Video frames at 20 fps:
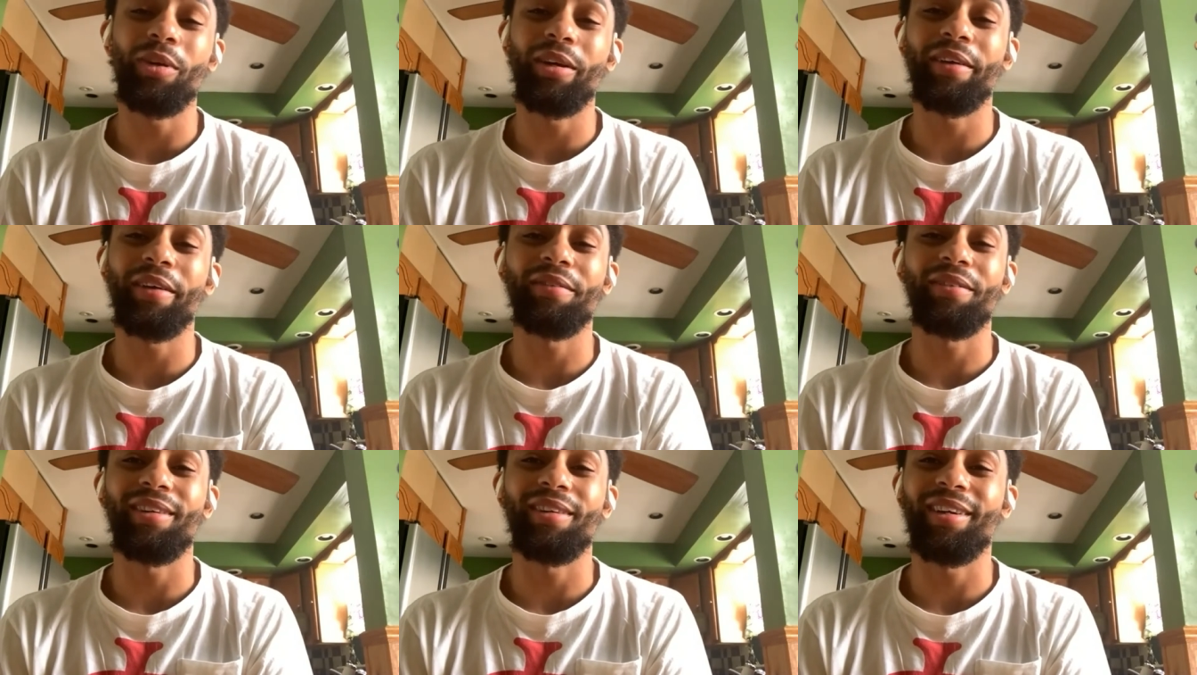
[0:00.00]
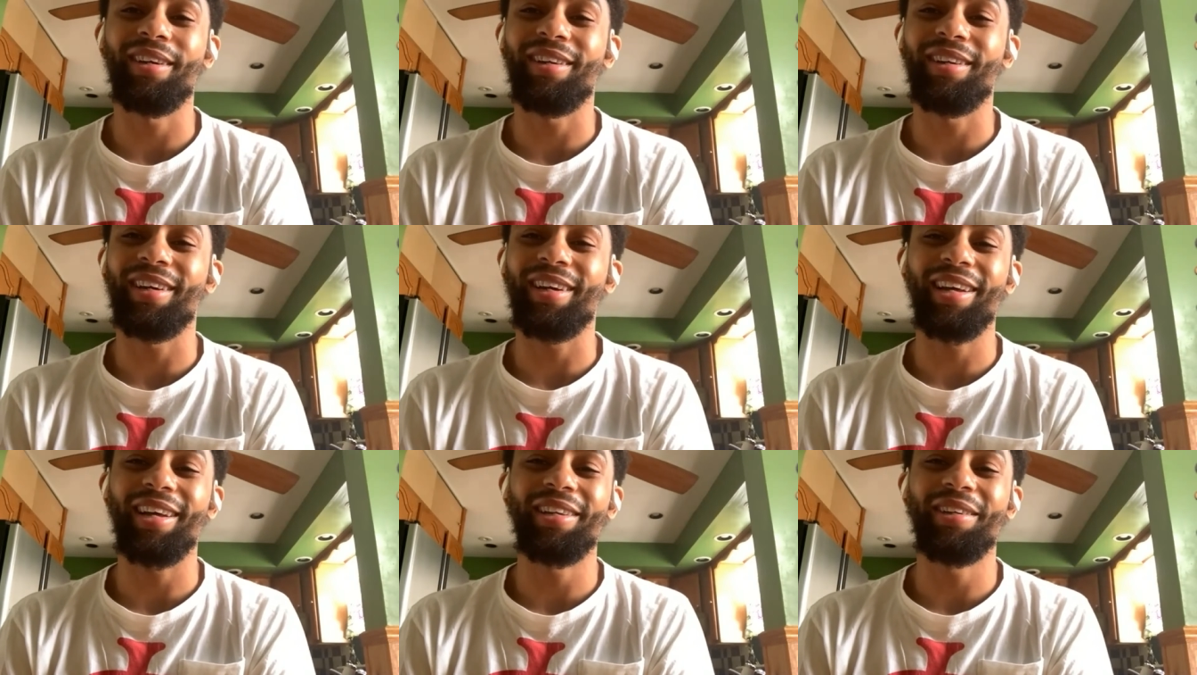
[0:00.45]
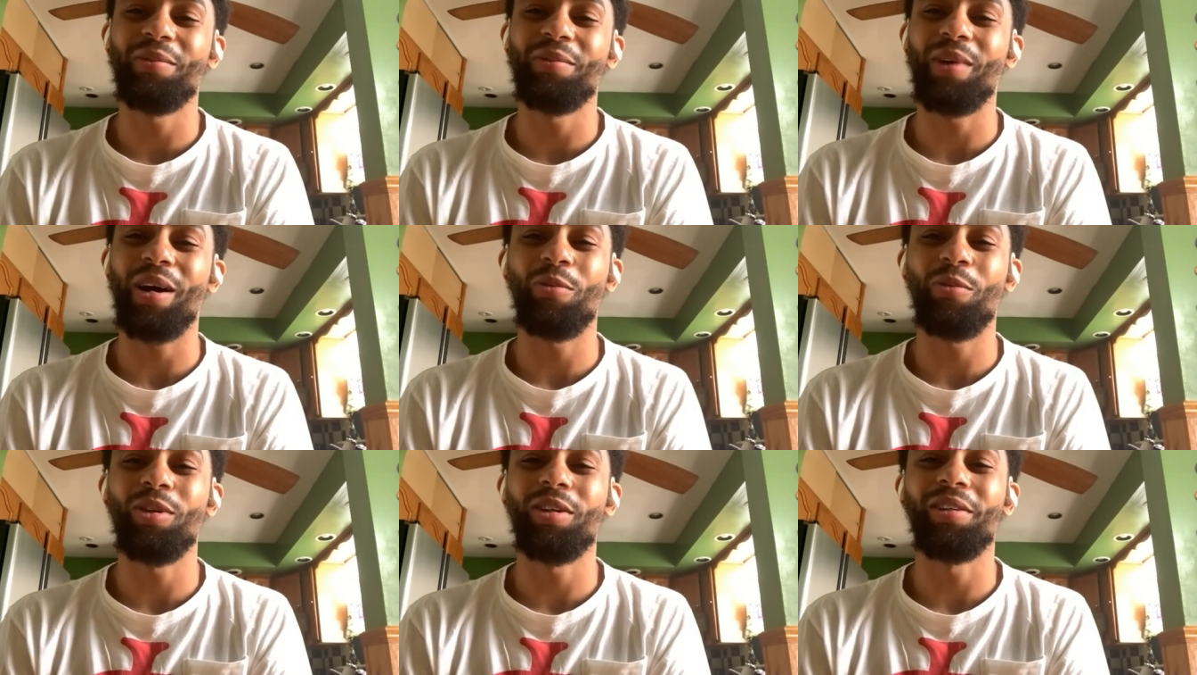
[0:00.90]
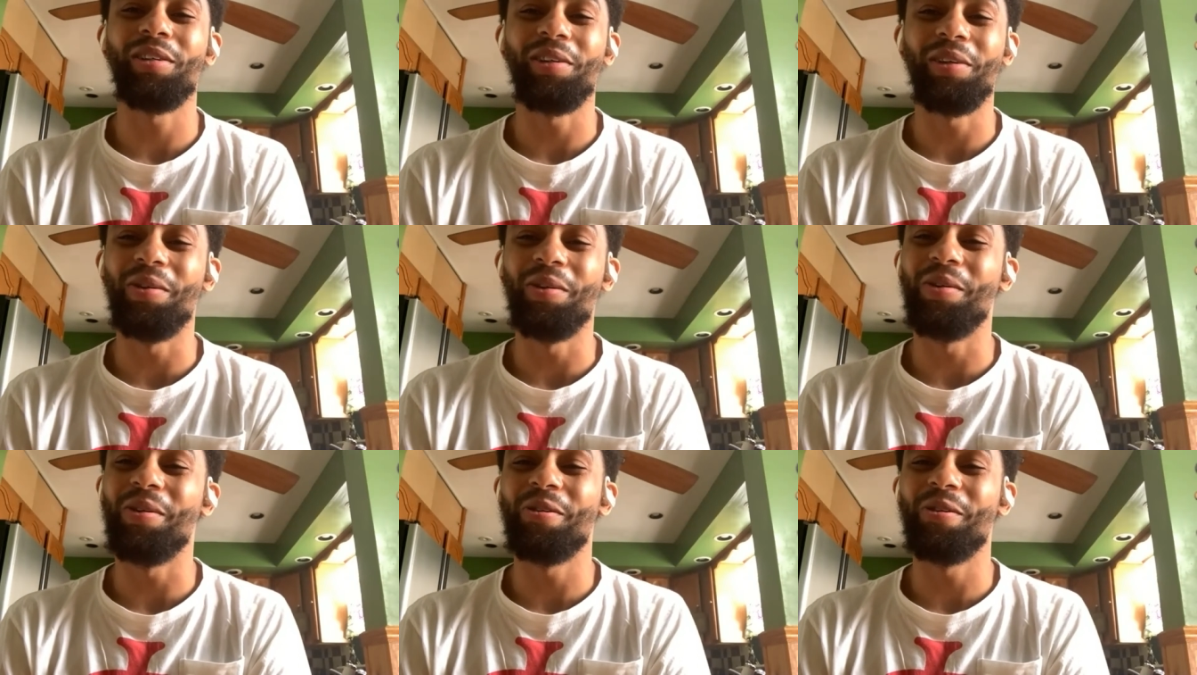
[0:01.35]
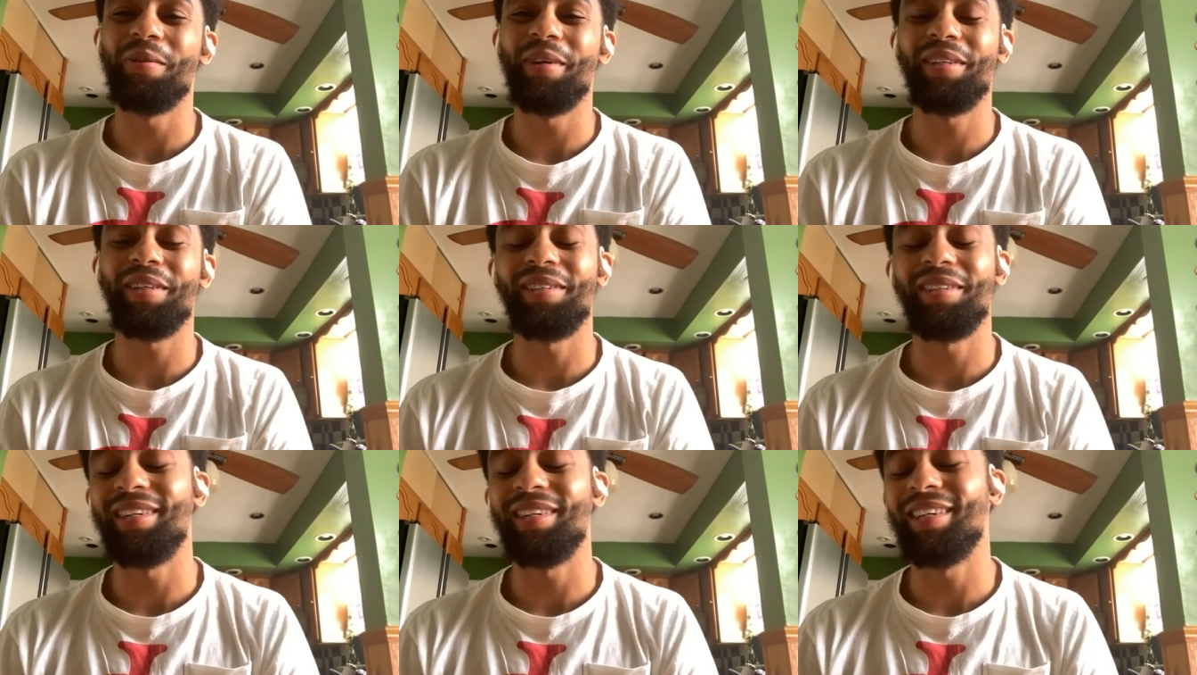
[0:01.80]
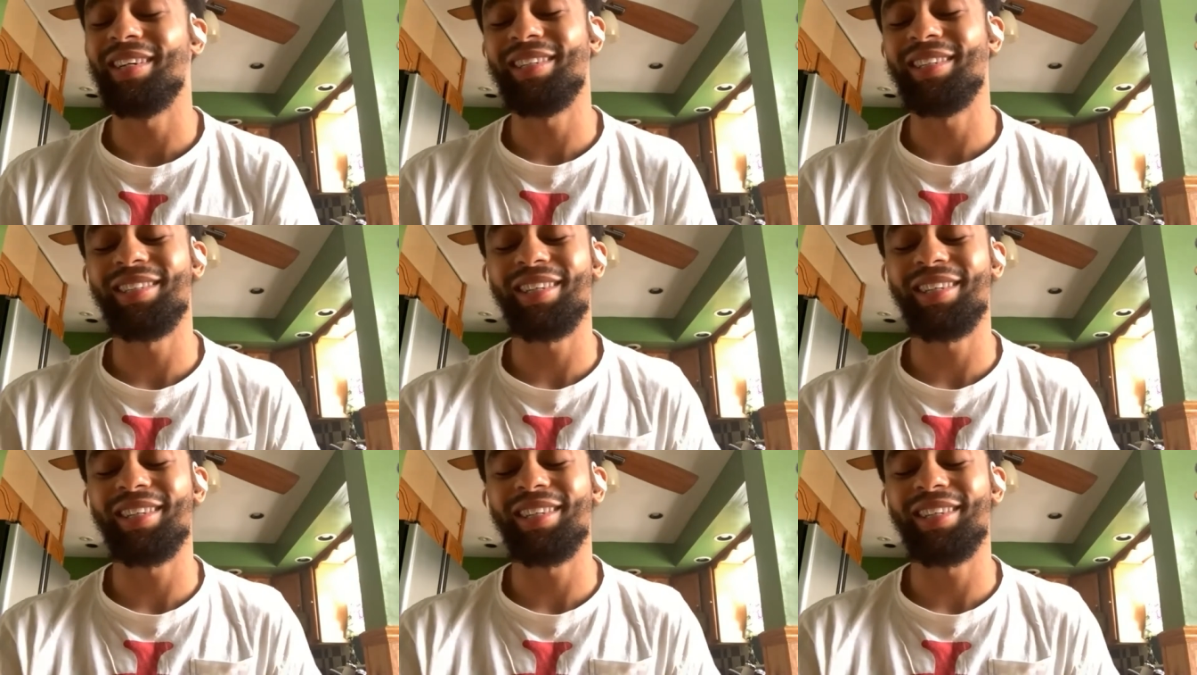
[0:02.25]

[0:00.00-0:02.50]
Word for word: quit after that. Like I wanted to go home after